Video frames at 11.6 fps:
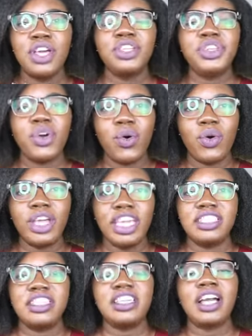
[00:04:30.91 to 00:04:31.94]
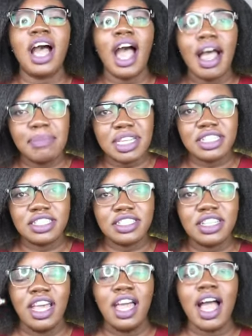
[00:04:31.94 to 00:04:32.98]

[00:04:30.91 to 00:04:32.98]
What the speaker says: your eating habits.